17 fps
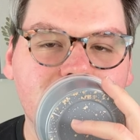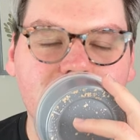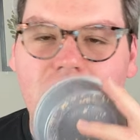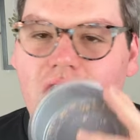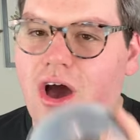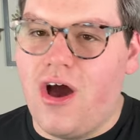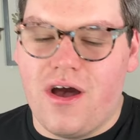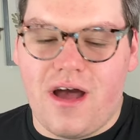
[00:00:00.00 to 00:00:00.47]

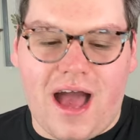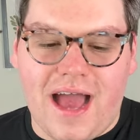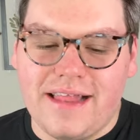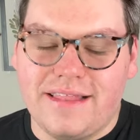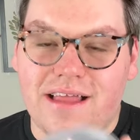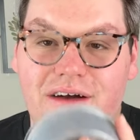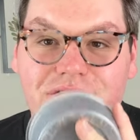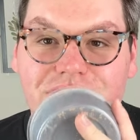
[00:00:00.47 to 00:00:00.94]
Oh, I
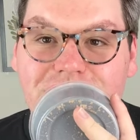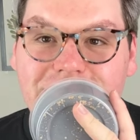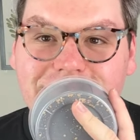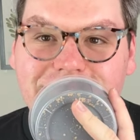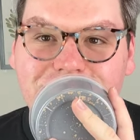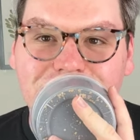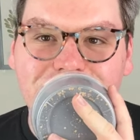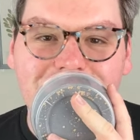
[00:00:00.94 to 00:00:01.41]
love
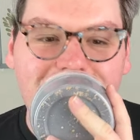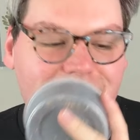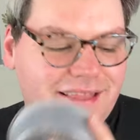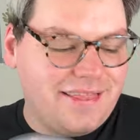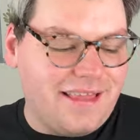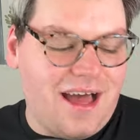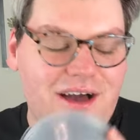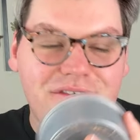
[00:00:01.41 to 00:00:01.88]
this.
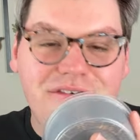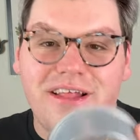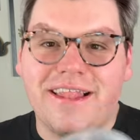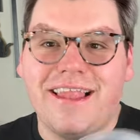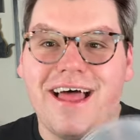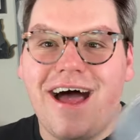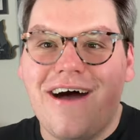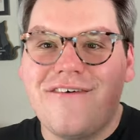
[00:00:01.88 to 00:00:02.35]
Love,
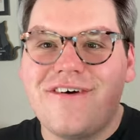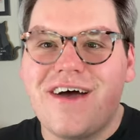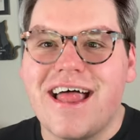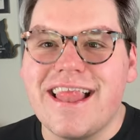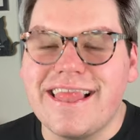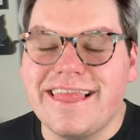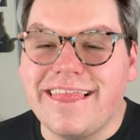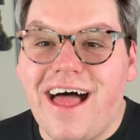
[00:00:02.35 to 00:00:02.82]

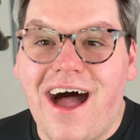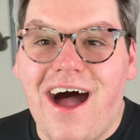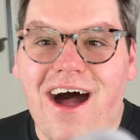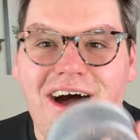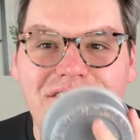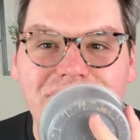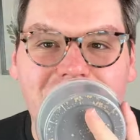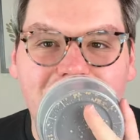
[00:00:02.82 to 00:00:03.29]
love,
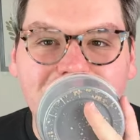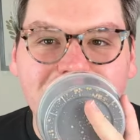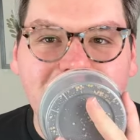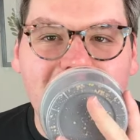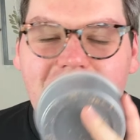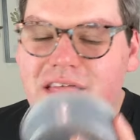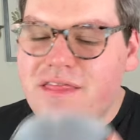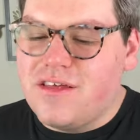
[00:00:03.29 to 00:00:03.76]
love.
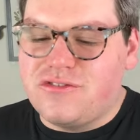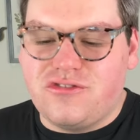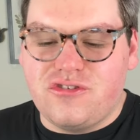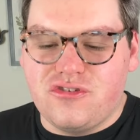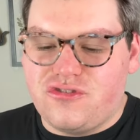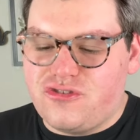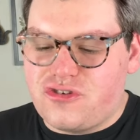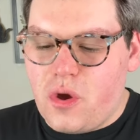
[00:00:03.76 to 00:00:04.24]
This
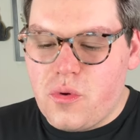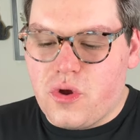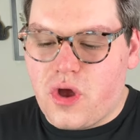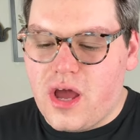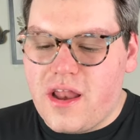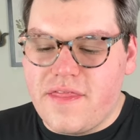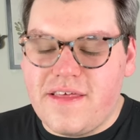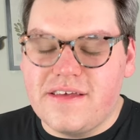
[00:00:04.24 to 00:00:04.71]
is so
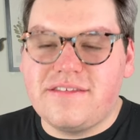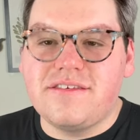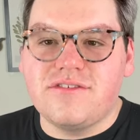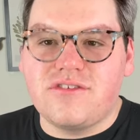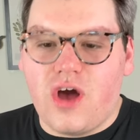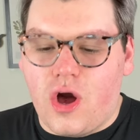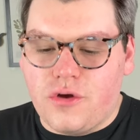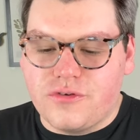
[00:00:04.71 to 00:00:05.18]
good. This
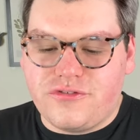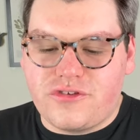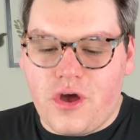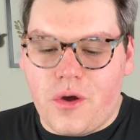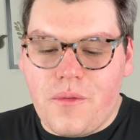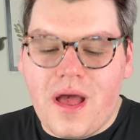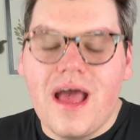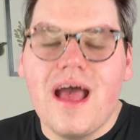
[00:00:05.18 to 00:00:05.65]
is
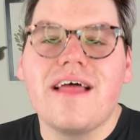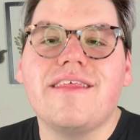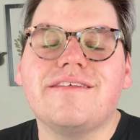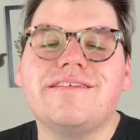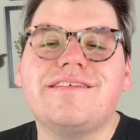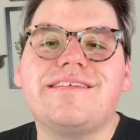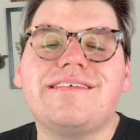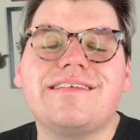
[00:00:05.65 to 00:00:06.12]
also
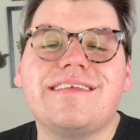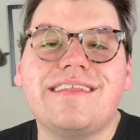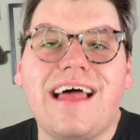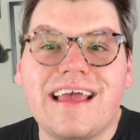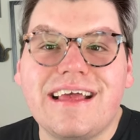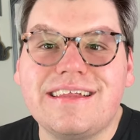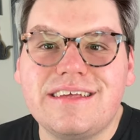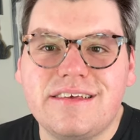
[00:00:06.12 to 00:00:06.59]

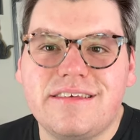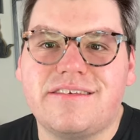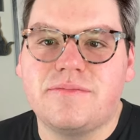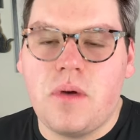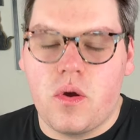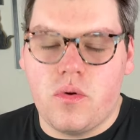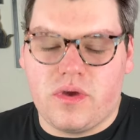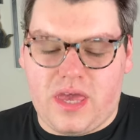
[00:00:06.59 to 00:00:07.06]
slightly
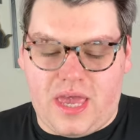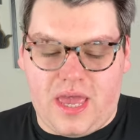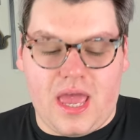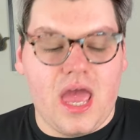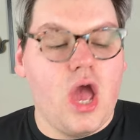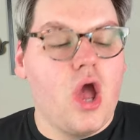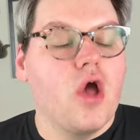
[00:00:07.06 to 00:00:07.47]
smoky.